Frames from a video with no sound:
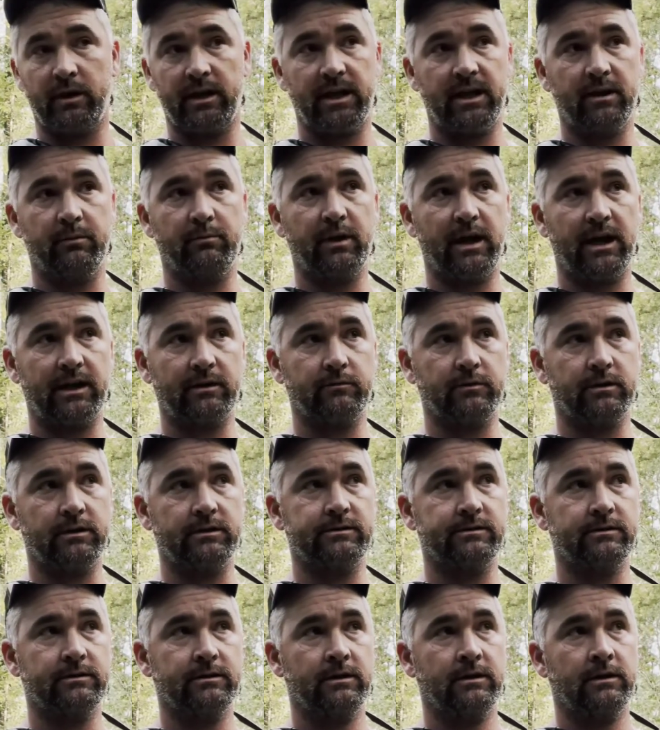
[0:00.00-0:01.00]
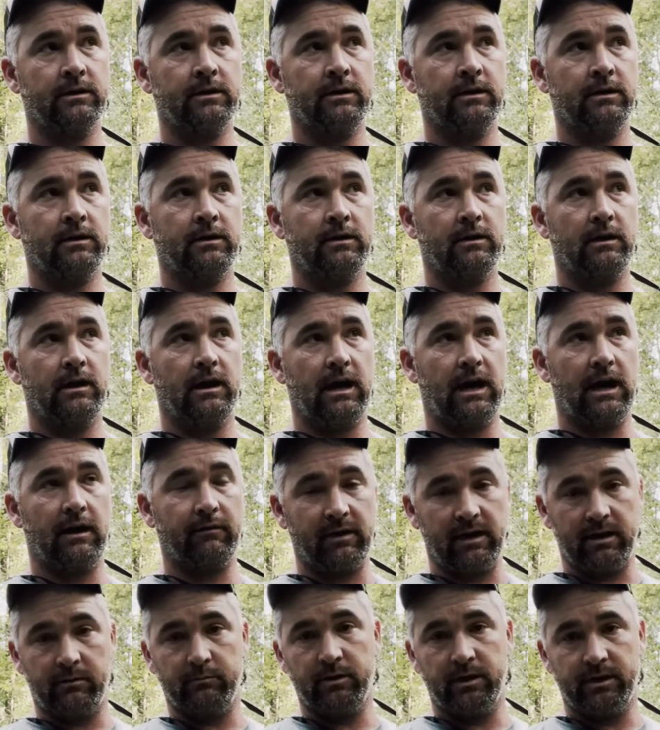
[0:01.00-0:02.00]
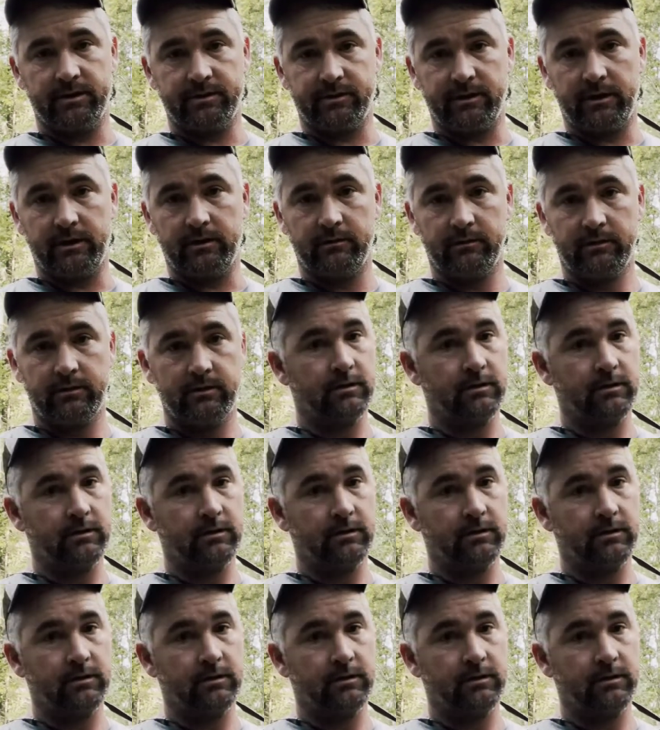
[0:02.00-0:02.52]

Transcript: impact was. I've got a blood trail.